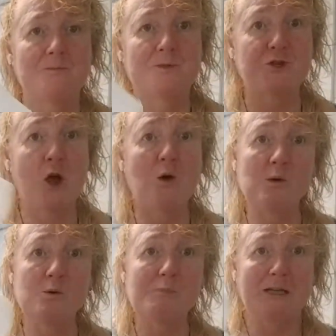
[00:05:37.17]

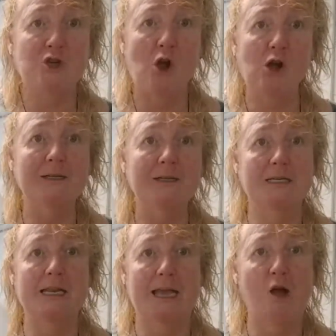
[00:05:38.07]
So my chocolate's
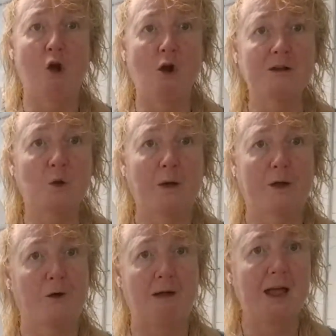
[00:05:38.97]
gonna get hard
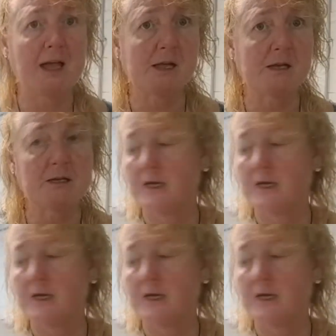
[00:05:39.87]
quicker, right?